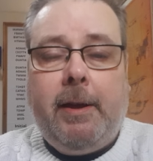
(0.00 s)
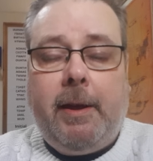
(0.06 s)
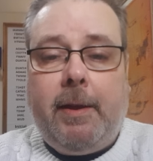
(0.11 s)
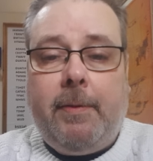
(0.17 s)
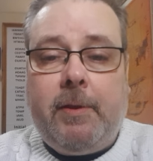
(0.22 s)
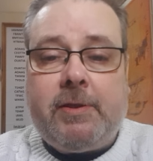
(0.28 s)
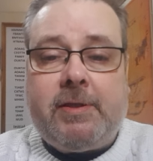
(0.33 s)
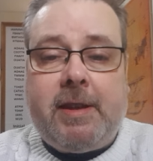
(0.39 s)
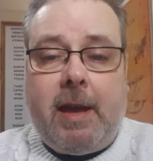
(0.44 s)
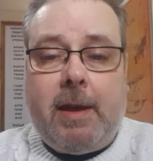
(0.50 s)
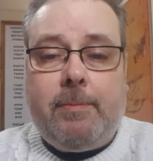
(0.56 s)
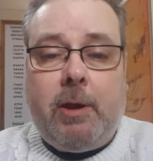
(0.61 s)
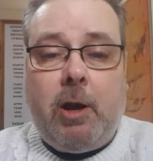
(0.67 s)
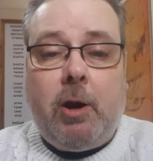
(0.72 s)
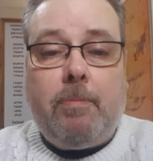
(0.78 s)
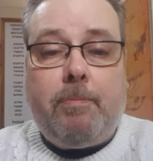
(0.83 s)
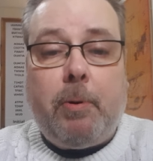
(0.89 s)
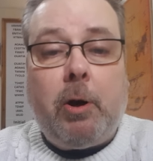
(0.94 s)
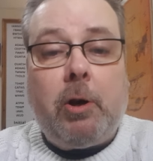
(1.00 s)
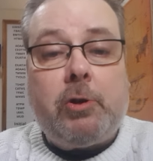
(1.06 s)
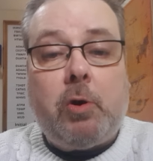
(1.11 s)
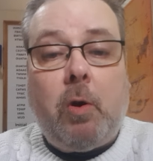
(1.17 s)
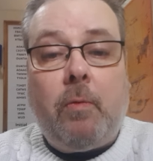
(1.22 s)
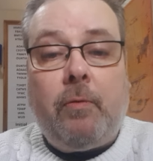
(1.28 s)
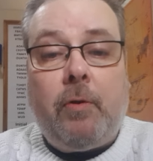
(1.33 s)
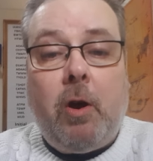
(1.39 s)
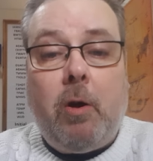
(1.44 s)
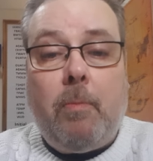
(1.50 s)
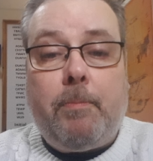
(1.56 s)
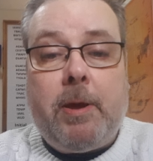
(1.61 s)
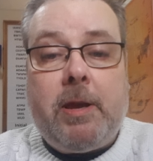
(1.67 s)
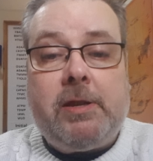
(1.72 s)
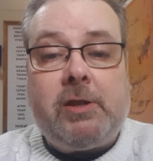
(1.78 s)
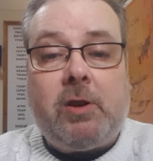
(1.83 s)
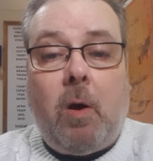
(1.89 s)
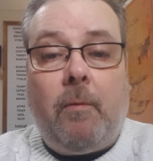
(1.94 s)
In the same year, Bergdorf wrote a
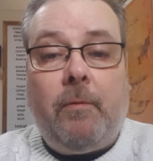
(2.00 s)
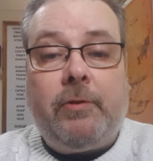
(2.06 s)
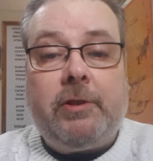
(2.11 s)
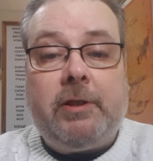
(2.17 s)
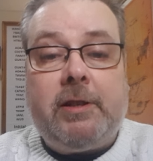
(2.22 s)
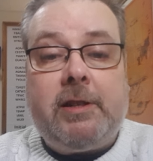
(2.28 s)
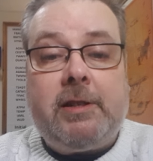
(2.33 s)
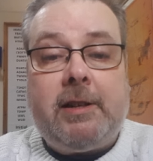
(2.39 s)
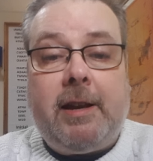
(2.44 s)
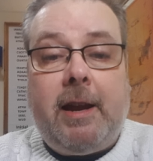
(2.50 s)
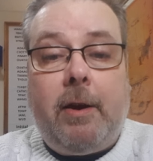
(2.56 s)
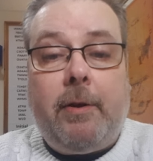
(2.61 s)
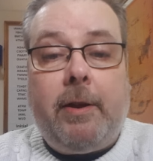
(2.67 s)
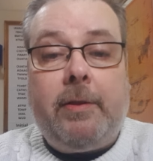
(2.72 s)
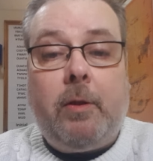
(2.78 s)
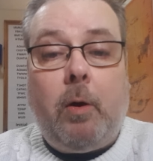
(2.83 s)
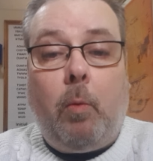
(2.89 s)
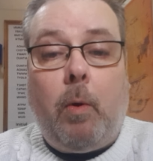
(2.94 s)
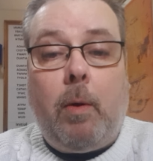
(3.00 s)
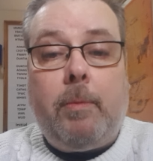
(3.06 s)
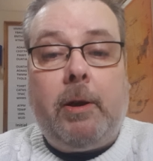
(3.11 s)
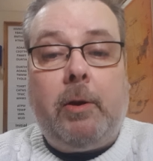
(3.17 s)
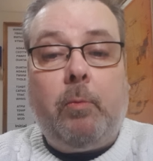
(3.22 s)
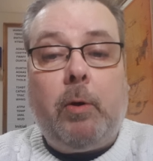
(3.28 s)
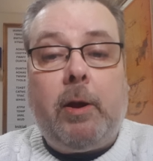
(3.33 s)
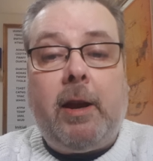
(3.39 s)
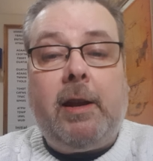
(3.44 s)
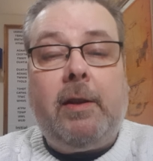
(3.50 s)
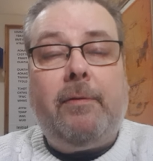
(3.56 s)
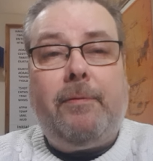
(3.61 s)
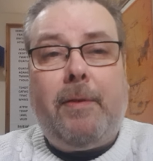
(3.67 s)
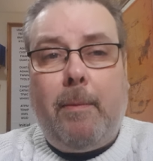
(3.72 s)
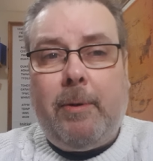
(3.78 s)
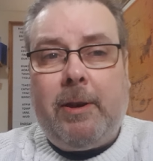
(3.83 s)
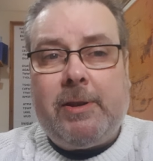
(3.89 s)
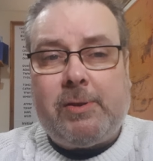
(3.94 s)
piece confidently declaring that women were getting
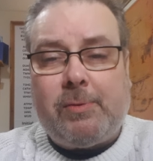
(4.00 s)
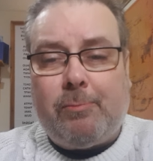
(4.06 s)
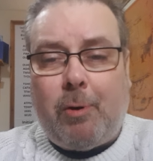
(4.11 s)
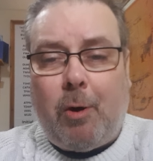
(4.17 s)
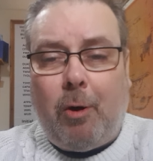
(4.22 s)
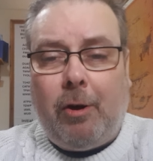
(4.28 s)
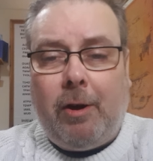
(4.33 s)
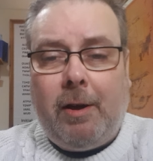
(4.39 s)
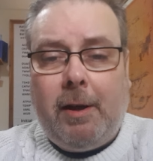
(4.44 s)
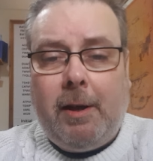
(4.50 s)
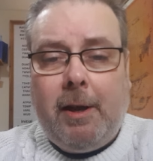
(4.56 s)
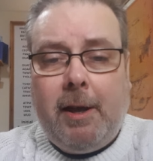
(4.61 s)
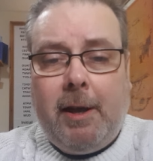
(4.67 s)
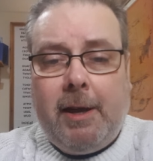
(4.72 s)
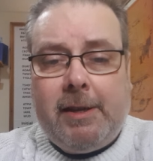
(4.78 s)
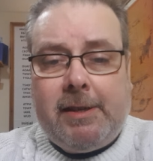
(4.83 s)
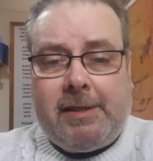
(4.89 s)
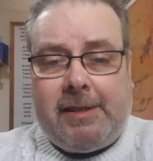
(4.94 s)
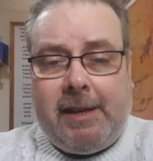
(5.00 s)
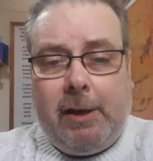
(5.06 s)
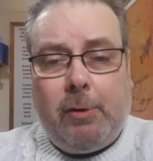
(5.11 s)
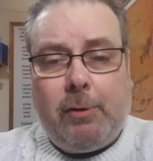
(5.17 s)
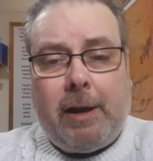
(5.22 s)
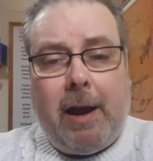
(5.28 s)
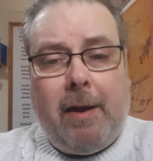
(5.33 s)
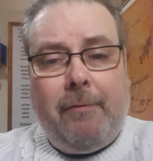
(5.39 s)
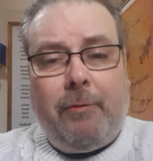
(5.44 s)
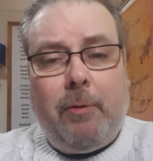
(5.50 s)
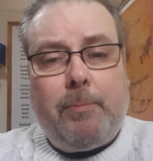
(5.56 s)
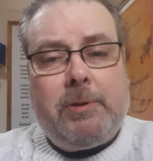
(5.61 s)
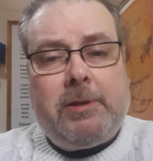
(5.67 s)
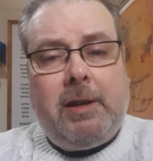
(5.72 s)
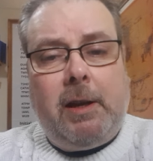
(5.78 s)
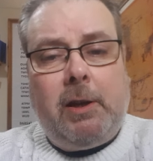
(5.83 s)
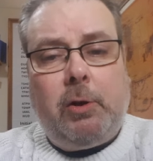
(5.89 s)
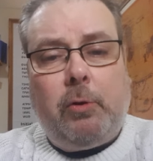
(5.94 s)
feminism wrong. Singled out for
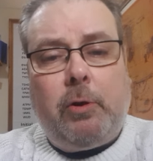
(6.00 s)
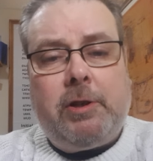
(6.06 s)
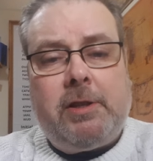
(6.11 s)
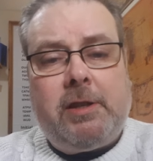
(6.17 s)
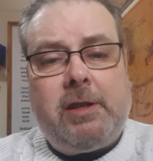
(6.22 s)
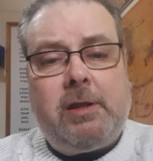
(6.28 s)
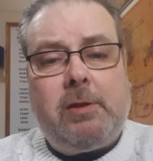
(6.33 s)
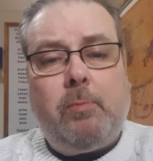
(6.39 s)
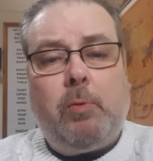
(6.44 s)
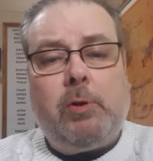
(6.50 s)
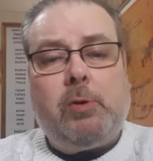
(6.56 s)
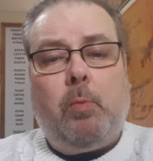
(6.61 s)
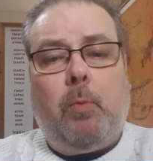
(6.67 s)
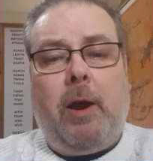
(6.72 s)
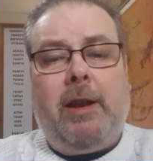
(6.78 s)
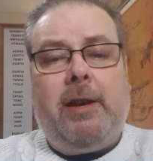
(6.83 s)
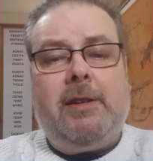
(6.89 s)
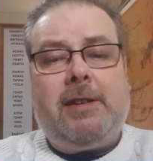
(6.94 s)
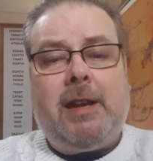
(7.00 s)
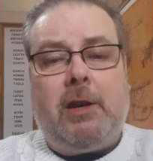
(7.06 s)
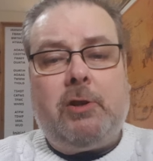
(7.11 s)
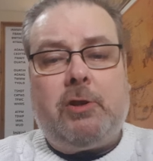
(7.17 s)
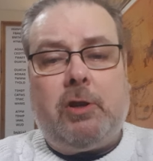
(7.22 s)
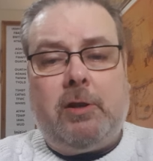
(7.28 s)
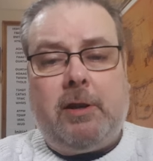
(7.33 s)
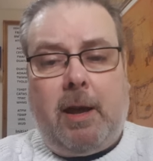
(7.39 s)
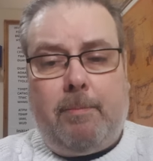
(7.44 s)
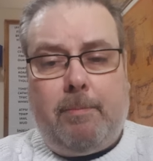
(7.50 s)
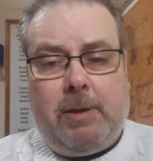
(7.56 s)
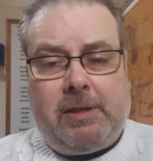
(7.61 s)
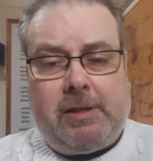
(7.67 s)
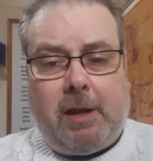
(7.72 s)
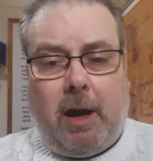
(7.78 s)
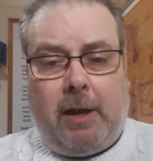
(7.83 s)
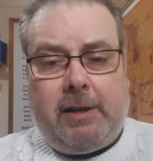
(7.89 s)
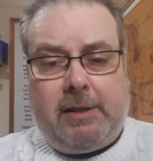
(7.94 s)
particular criticism was a well-intentioned yet
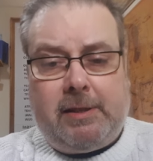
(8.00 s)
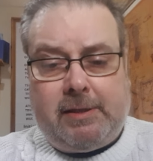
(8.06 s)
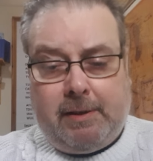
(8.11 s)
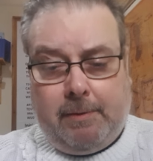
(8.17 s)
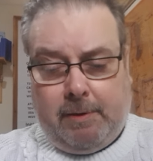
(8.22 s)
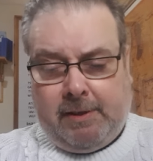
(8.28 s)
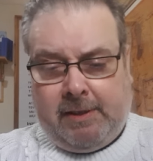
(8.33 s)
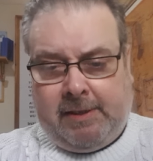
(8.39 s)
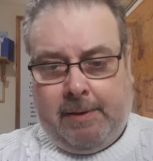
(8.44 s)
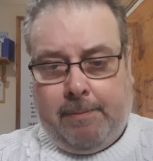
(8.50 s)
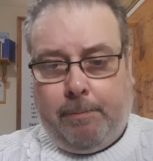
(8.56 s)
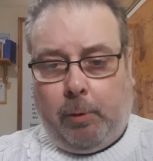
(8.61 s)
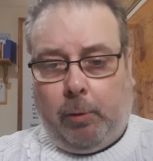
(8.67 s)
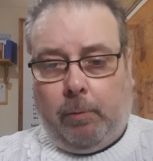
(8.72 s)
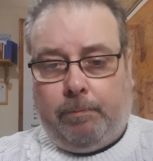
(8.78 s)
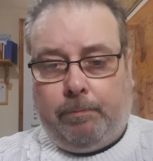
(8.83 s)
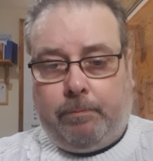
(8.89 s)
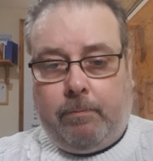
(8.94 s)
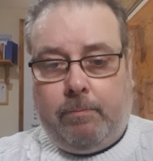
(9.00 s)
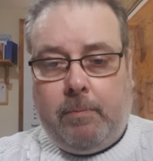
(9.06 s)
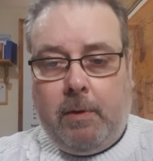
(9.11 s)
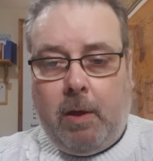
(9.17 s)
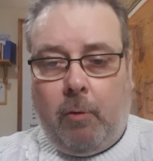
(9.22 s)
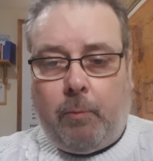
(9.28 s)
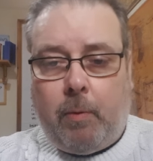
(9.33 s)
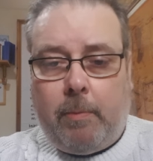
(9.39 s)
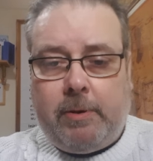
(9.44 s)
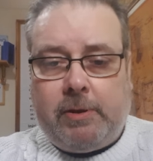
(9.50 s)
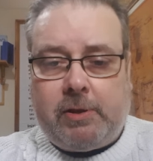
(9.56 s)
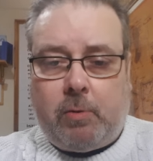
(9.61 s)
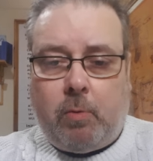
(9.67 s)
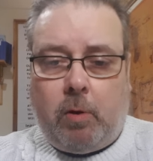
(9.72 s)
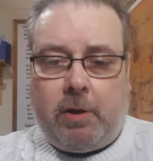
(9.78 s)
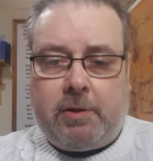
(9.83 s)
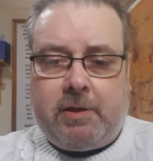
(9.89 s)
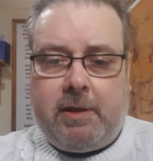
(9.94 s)
misguided symbol of women's
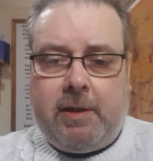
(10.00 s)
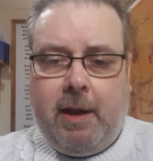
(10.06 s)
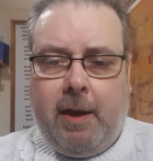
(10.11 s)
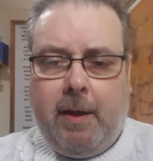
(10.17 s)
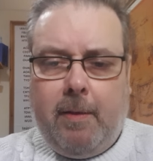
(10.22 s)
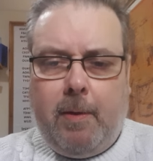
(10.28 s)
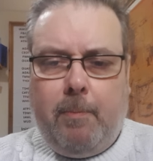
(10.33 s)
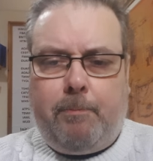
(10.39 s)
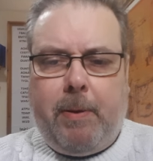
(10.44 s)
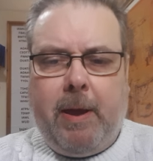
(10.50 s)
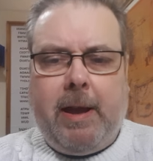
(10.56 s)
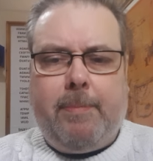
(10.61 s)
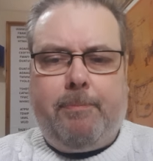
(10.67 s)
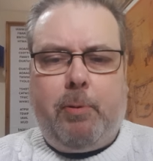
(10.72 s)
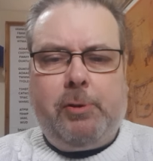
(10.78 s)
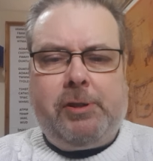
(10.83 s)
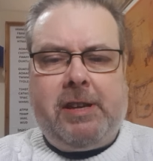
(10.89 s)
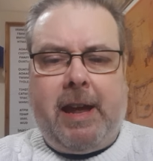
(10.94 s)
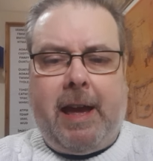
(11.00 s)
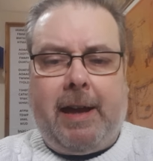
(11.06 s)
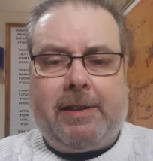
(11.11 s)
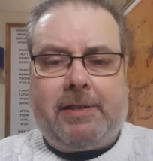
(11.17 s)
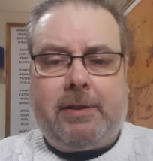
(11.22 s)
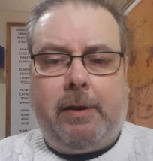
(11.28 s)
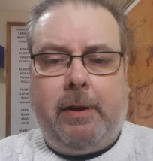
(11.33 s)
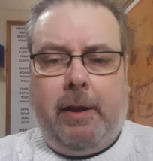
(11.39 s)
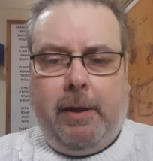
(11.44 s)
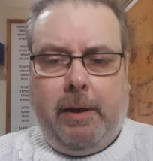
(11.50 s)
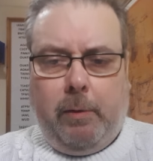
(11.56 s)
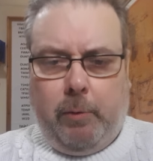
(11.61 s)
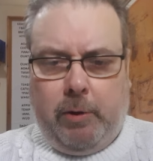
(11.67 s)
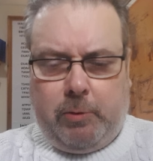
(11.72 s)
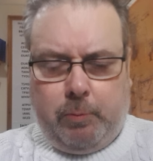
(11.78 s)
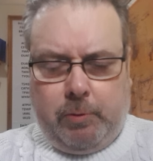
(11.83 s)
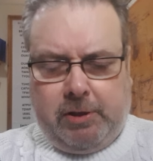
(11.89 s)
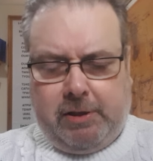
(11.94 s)
equality, the pink pussy hat,
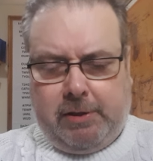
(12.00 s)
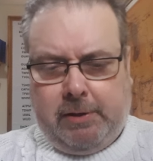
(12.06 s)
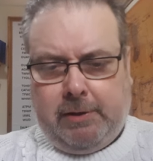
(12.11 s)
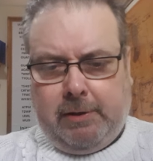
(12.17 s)
which was